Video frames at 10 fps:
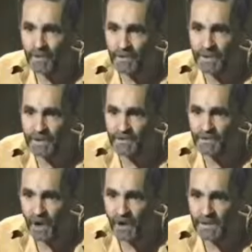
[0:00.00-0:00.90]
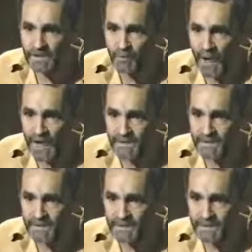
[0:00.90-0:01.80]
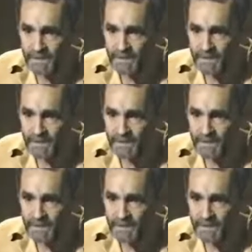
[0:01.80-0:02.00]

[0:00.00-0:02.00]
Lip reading: Are you going to give Charlie his rights?